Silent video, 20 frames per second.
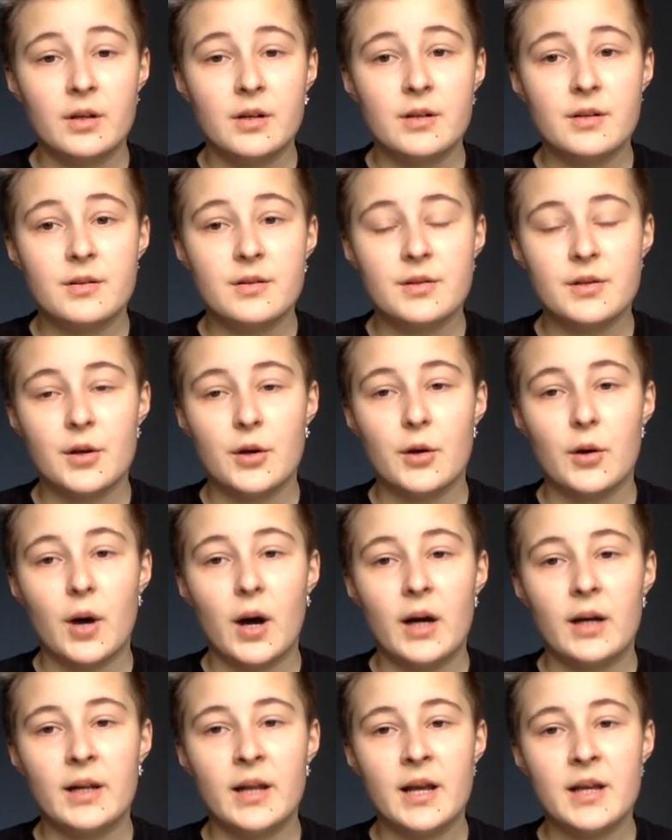So
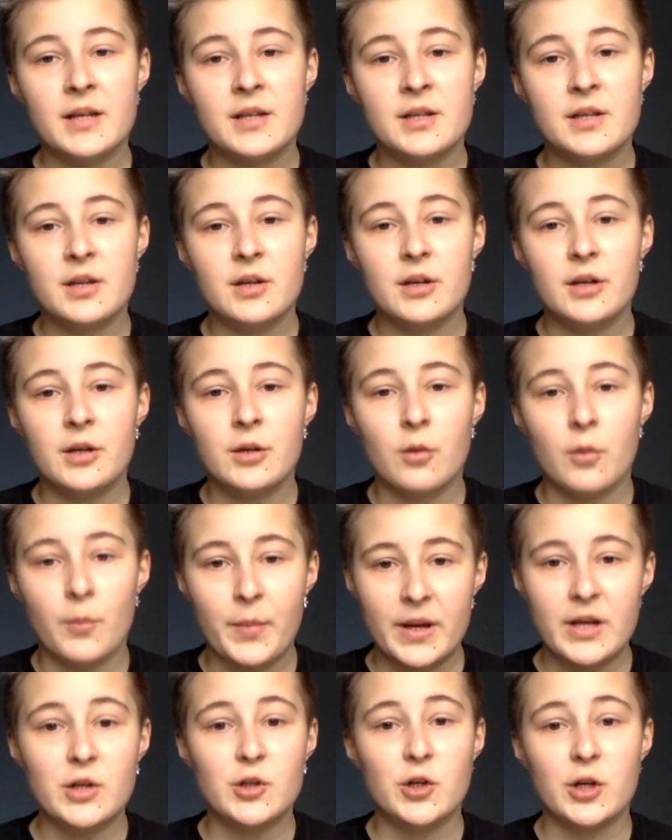unless you're
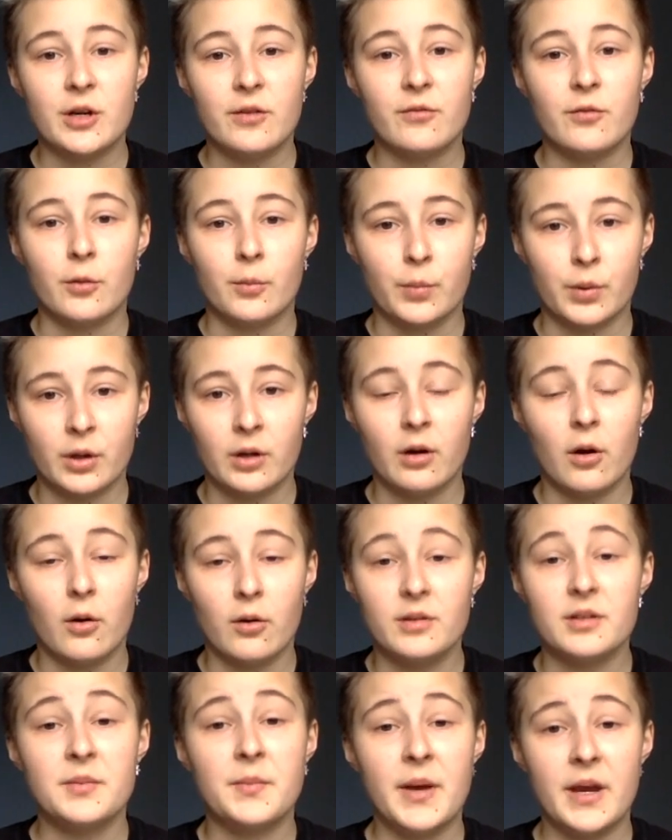binging for
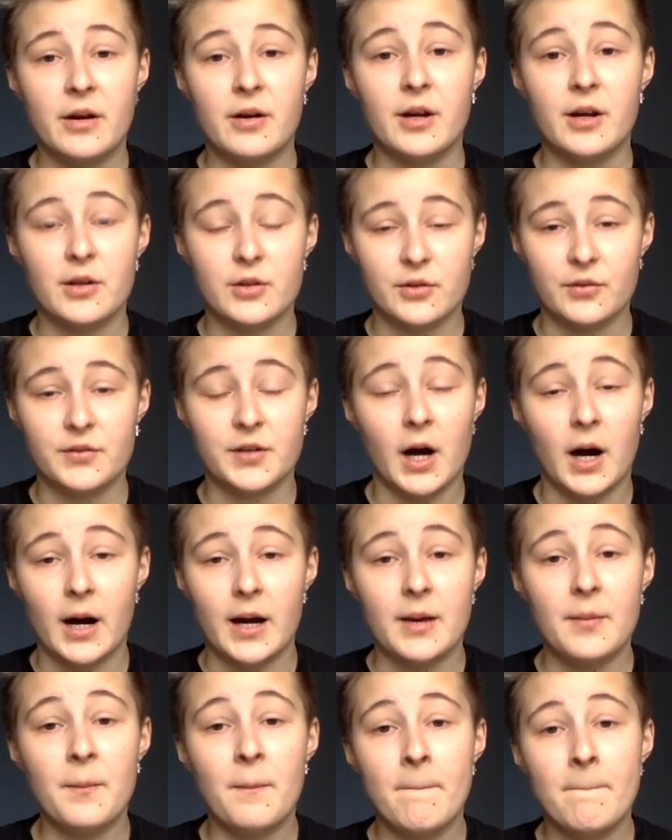prolonged periods of
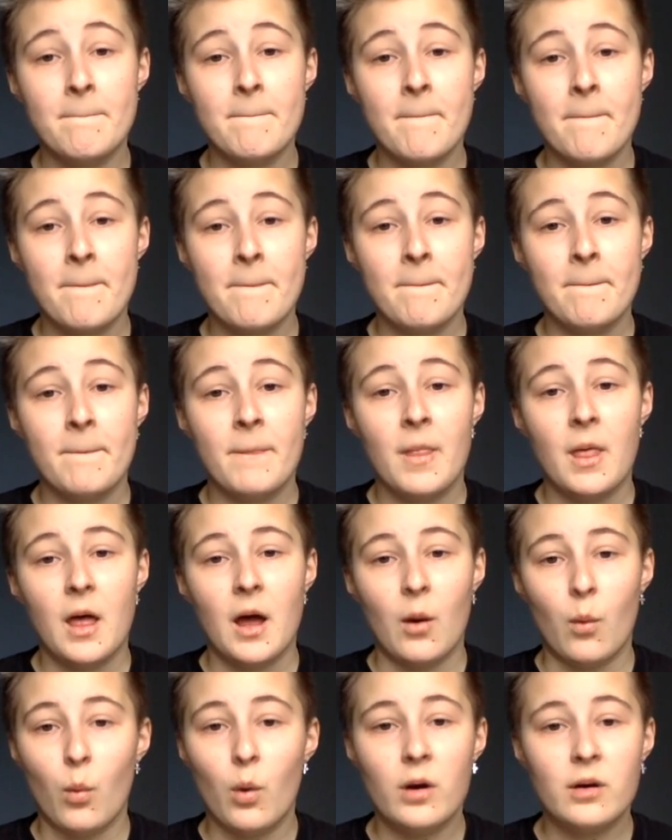time,
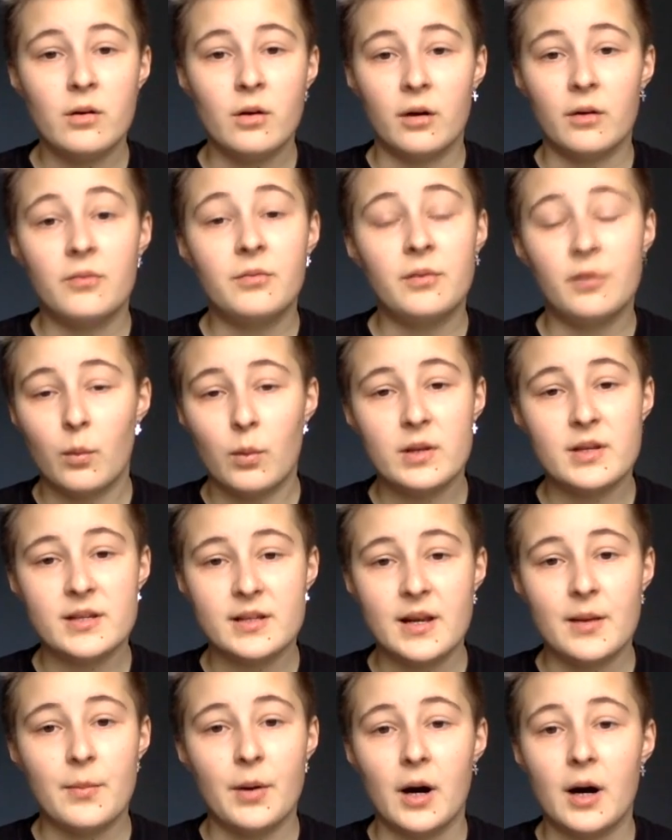a one-off, a one
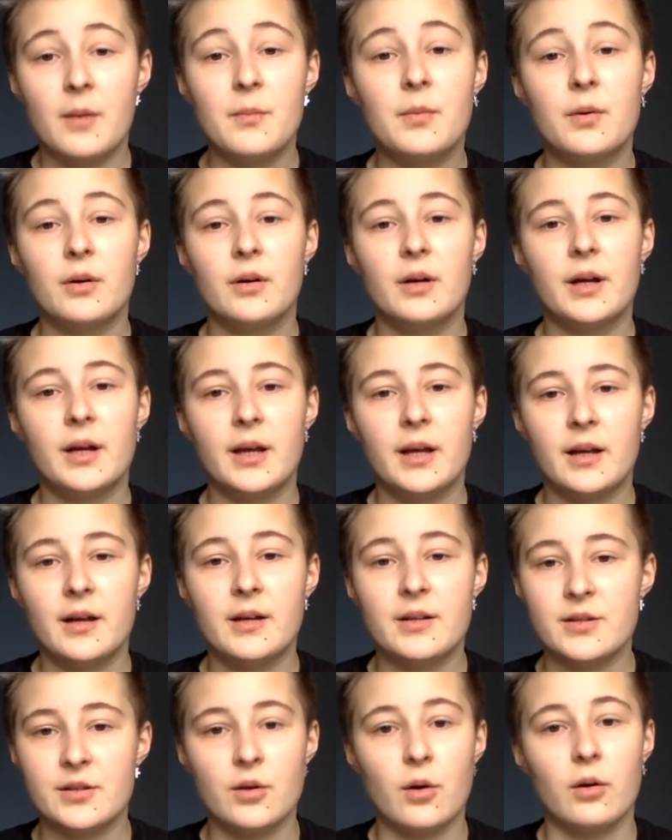slip-up,
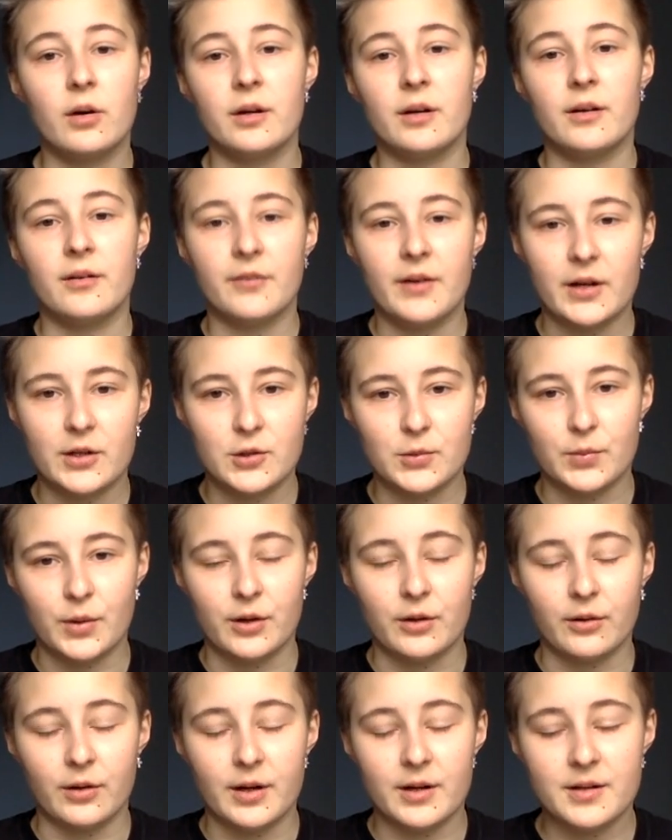it's not going to affect your
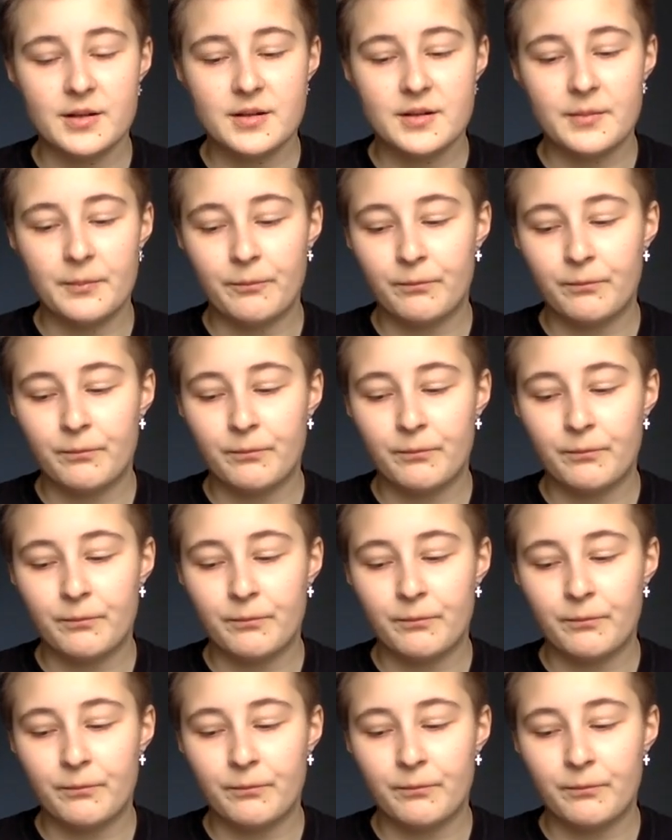progress.